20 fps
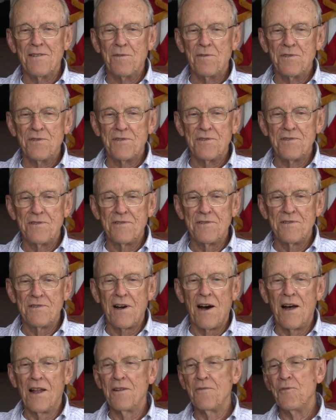it was
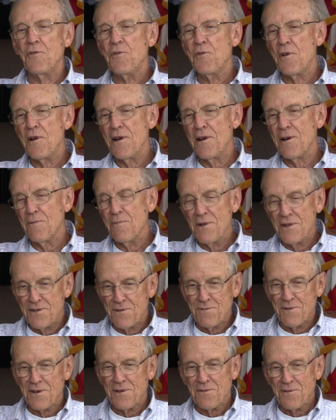olive drab, that's
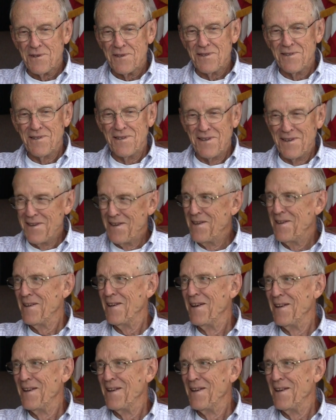what it was. The, oh, okay,